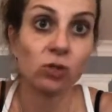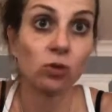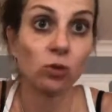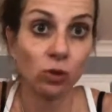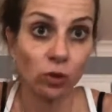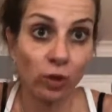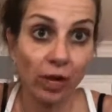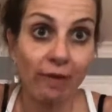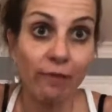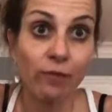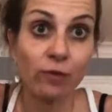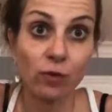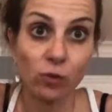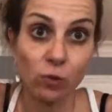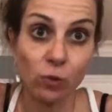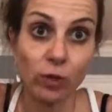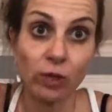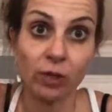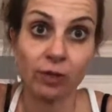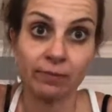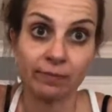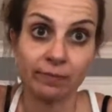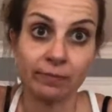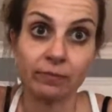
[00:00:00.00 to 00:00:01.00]
So a grapefruit
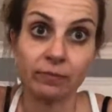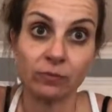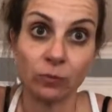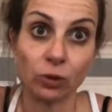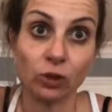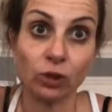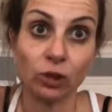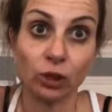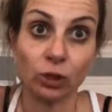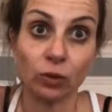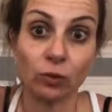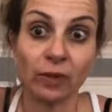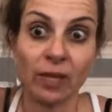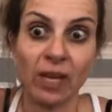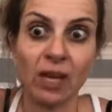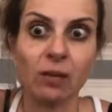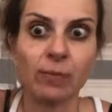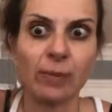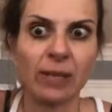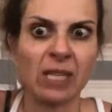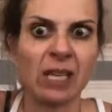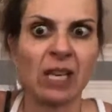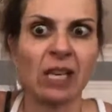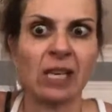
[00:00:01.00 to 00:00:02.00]
will do, and
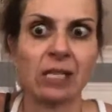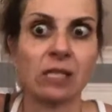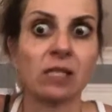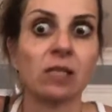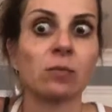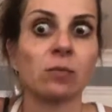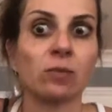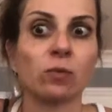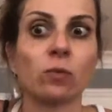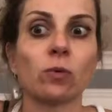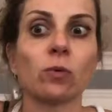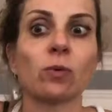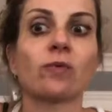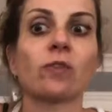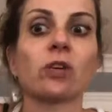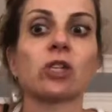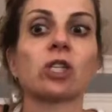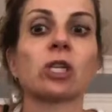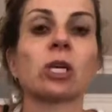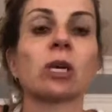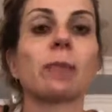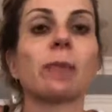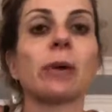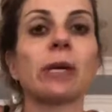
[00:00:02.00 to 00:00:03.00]
that'll be nice. That'll be refreshing.